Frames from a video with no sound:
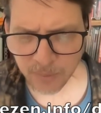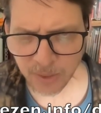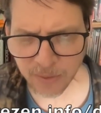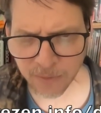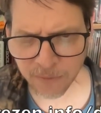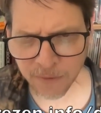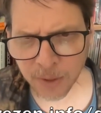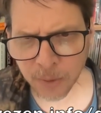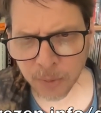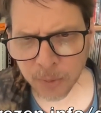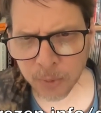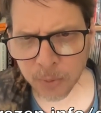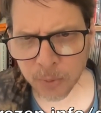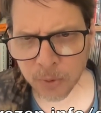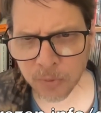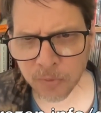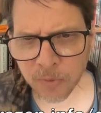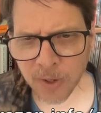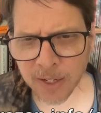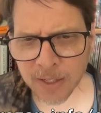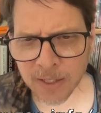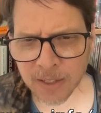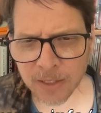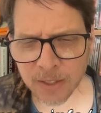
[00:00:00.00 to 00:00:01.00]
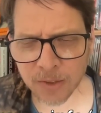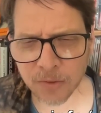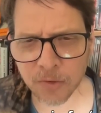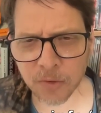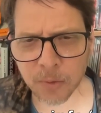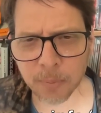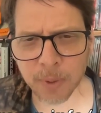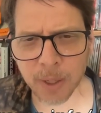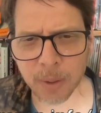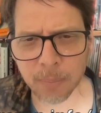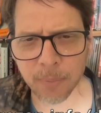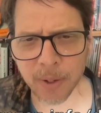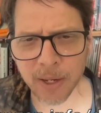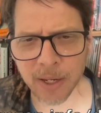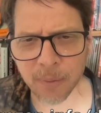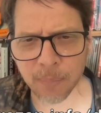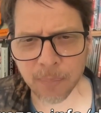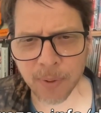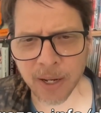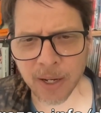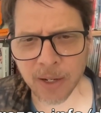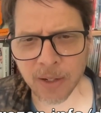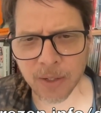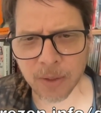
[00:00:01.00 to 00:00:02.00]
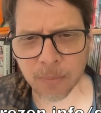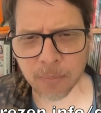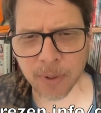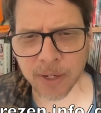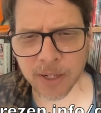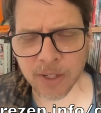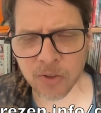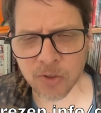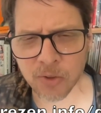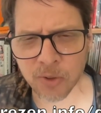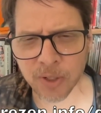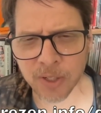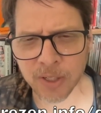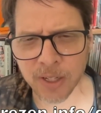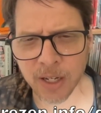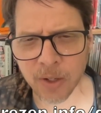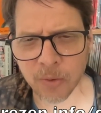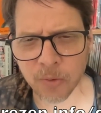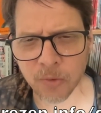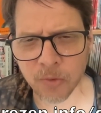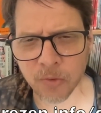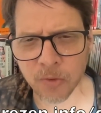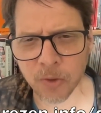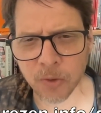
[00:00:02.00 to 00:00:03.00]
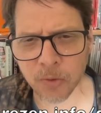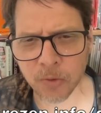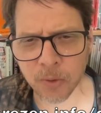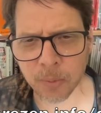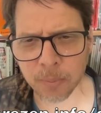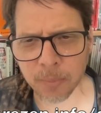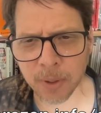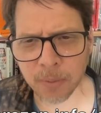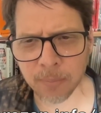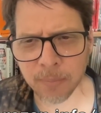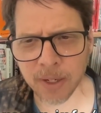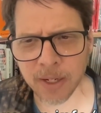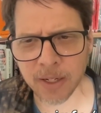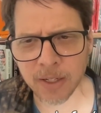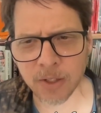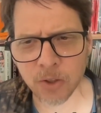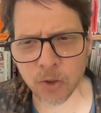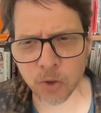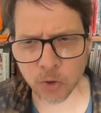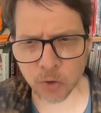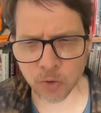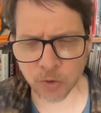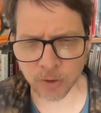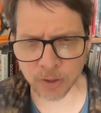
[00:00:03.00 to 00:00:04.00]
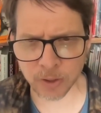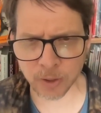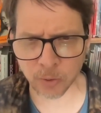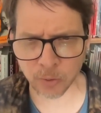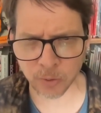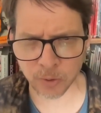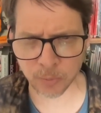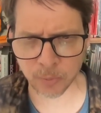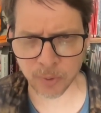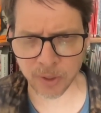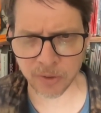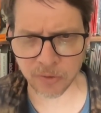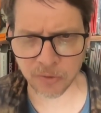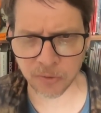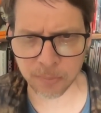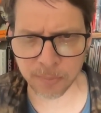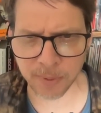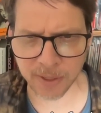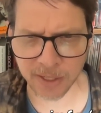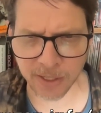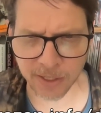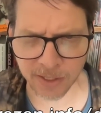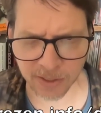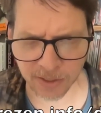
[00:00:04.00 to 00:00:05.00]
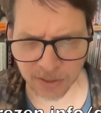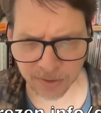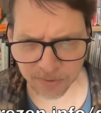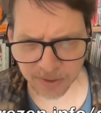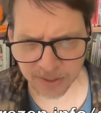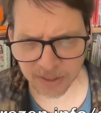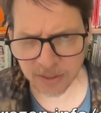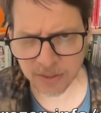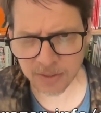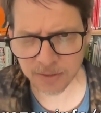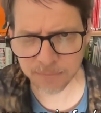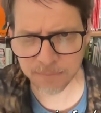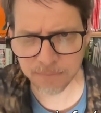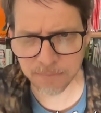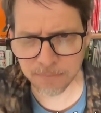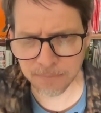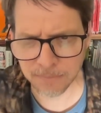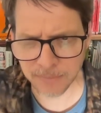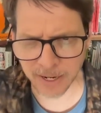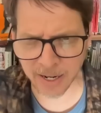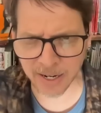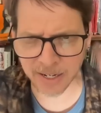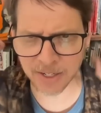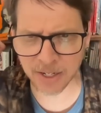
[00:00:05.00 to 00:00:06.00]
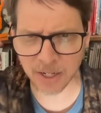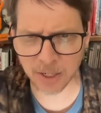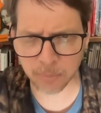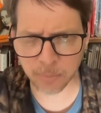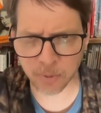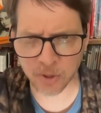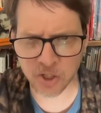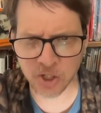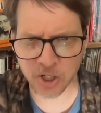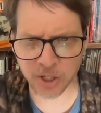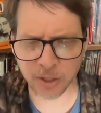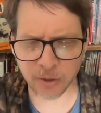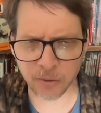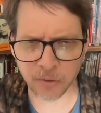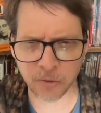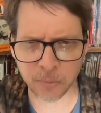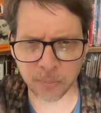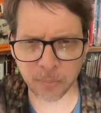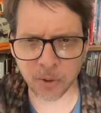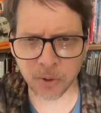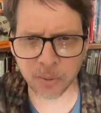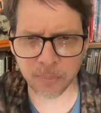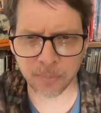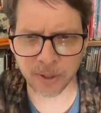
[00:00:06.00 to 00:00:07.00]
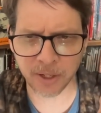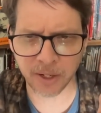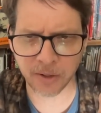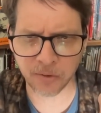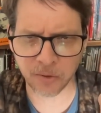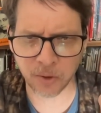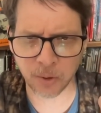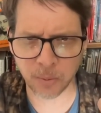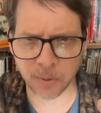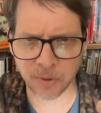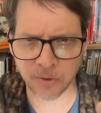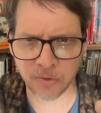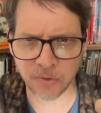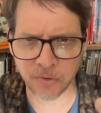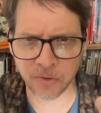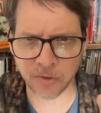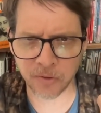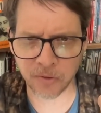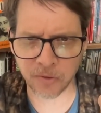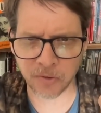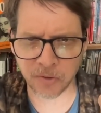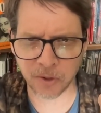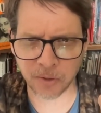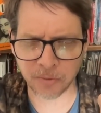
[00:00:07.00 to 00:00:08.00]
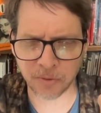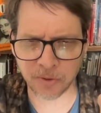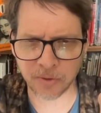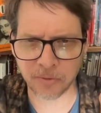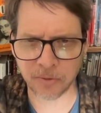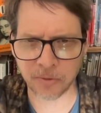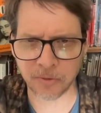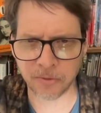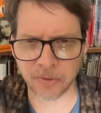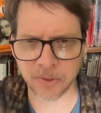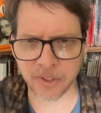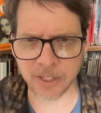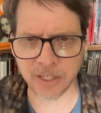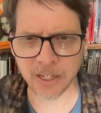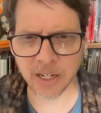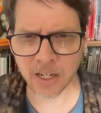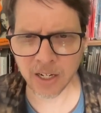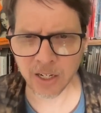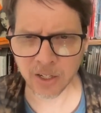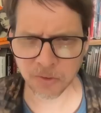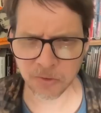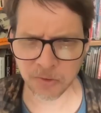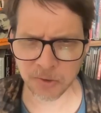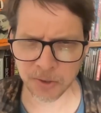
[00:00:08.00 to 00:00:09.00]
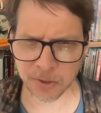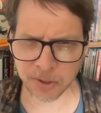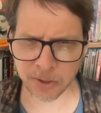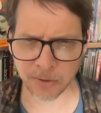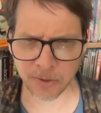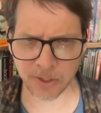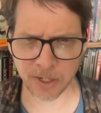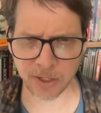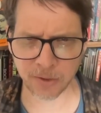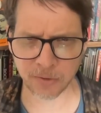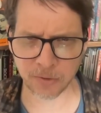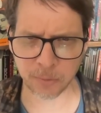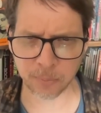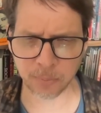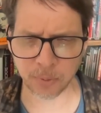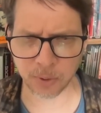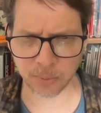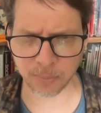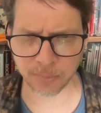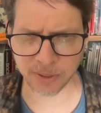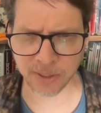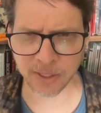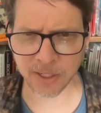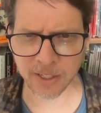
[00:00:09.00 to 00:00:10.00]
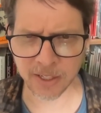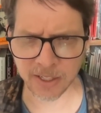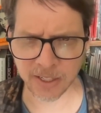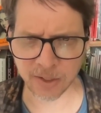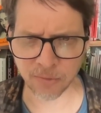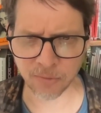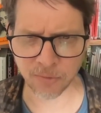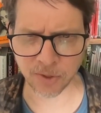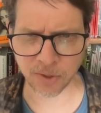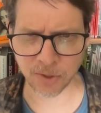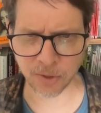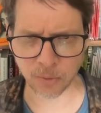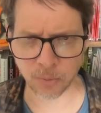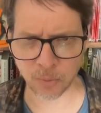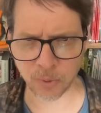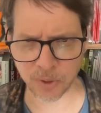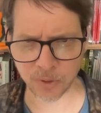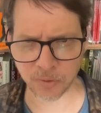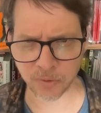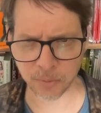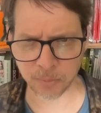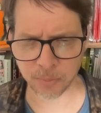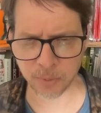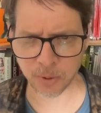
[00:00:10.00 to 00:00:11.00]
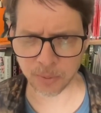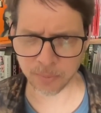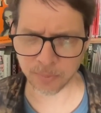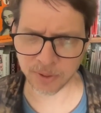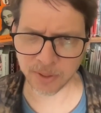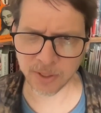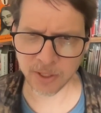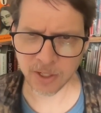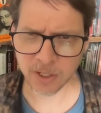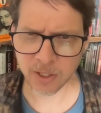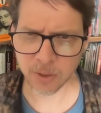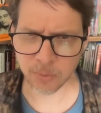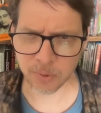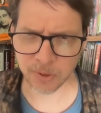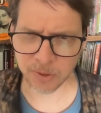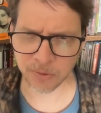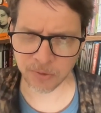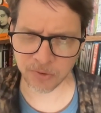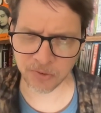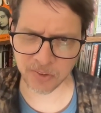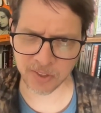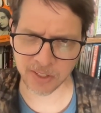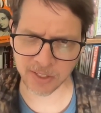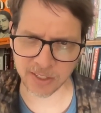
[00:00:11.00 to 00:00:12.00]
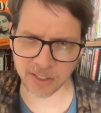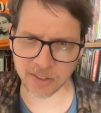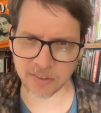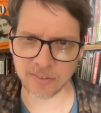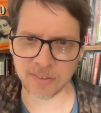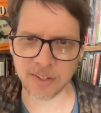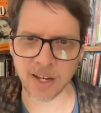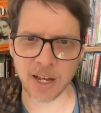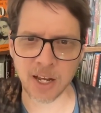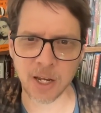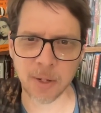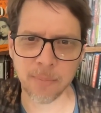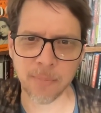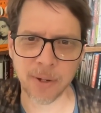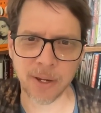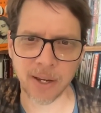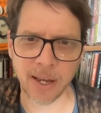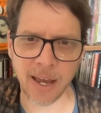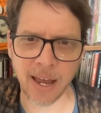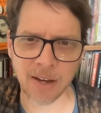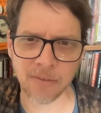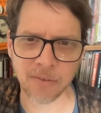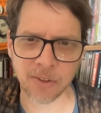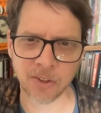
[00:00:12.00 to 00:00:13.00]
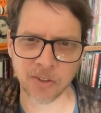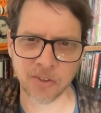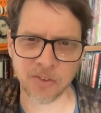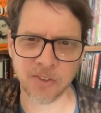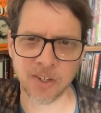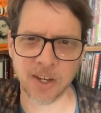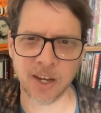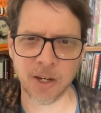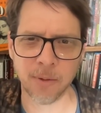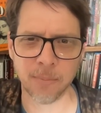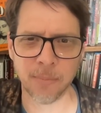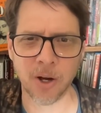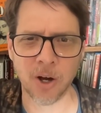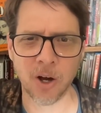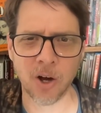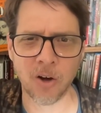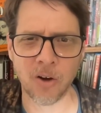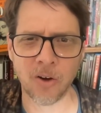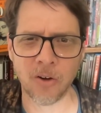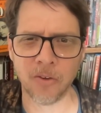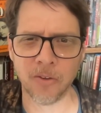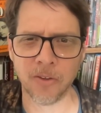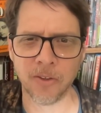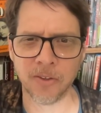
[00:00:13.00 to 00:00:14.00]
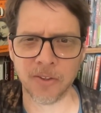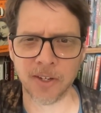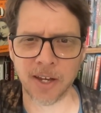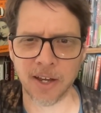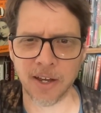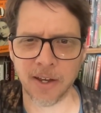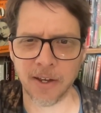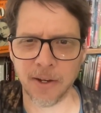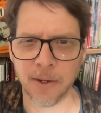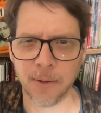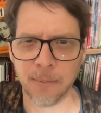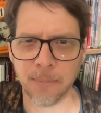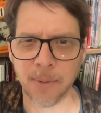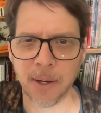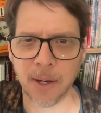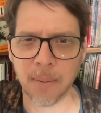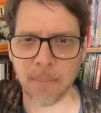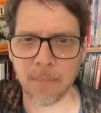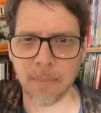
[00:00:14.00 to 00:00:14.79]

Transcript: There you will find links to my PayPal and Patreon accounts. Those are my main and usually only ways of making a living. And I appreciate your support, but as always, this is offered for free, so you don't got to support me if you don't want to support me. We will see you next time. Have a good time all the time.